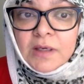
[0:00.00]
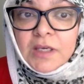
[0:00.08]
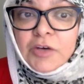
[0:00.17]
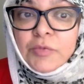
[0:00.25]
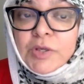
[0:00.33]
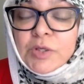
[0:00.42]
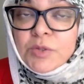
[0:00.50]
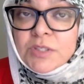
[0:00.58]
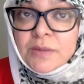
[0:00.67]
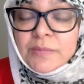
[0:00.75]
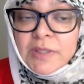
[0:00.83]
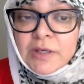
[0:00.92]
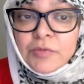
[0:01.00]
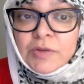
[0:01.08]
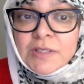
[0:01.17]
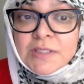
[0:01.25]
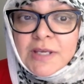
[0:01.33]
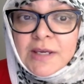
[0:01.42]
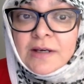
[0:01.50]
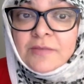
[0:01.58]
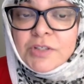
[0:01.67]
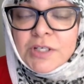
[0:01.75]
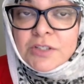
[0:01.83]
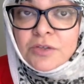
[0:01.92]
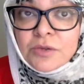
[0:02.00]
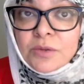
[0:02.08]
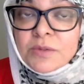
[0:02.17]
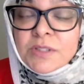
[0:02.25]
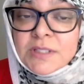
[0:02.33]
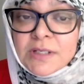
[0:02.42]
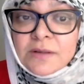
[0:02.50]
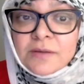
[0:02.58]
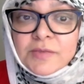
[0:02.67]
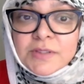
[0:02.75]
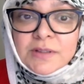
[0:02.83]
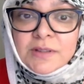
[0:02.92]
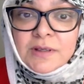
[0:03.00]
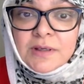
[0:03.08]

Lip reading: If we do something for the sake of just our own selves,